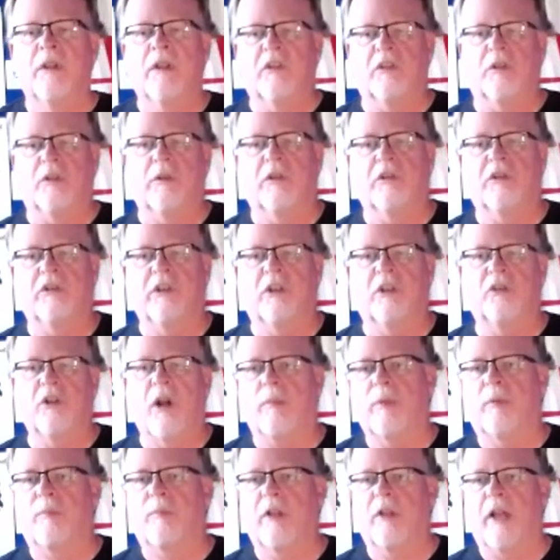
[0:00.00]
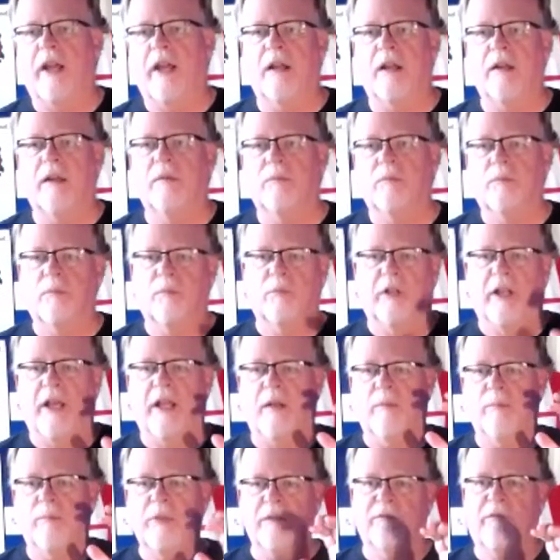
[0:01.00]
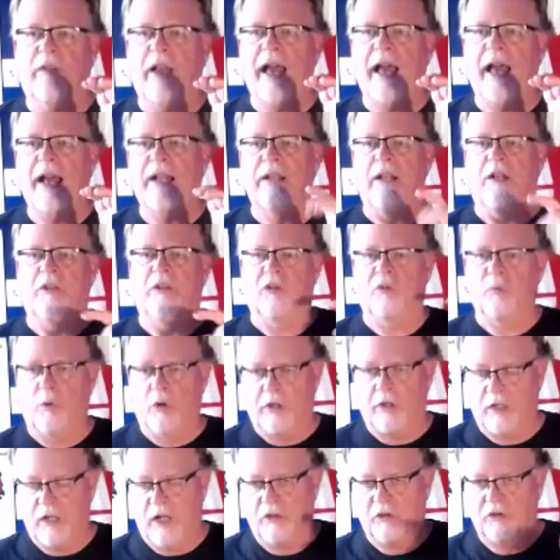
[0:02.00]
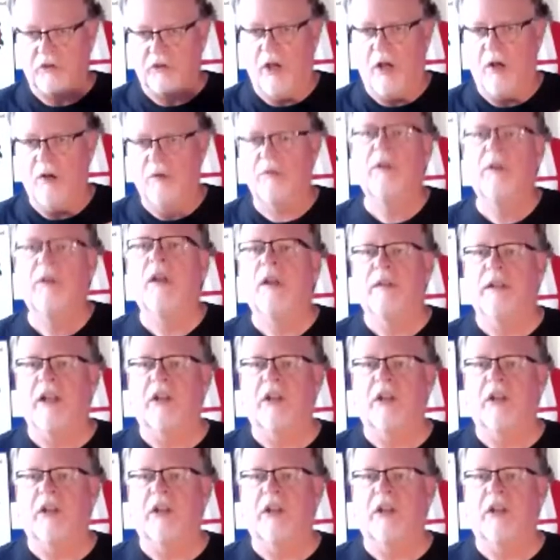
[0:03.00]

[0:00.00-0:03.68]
So you see a trumpet player playing a B flat and just working on tone.